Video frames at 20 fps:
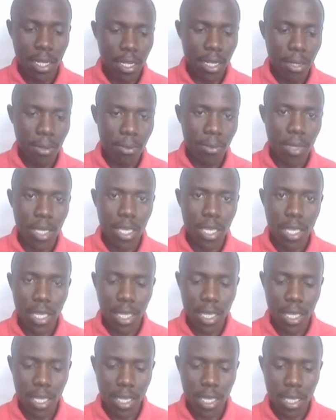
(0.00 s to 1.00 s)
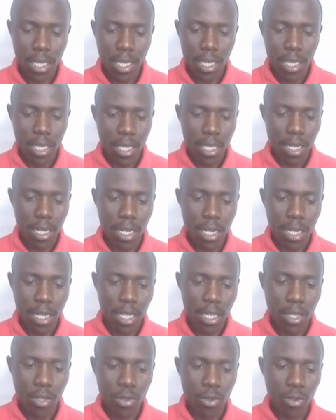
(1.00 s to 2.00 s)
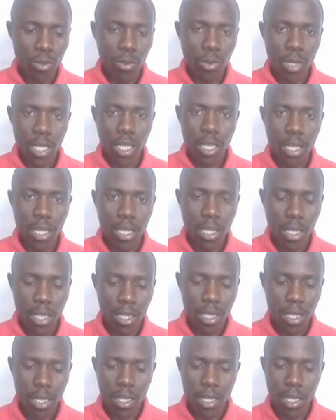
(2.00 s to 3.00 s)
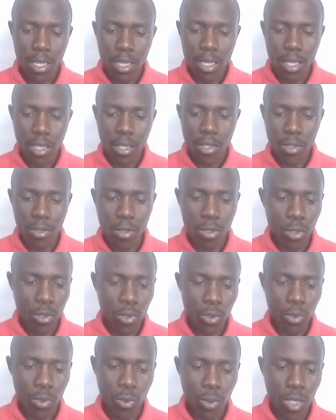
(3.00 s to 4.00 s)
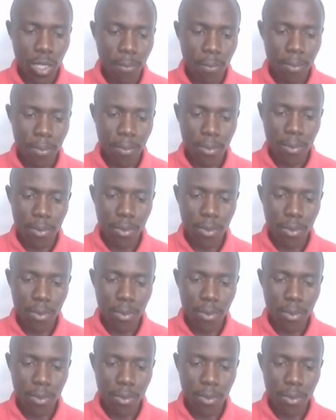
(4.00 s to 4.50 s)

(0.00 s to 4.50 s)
Abe Nitwe Joshua,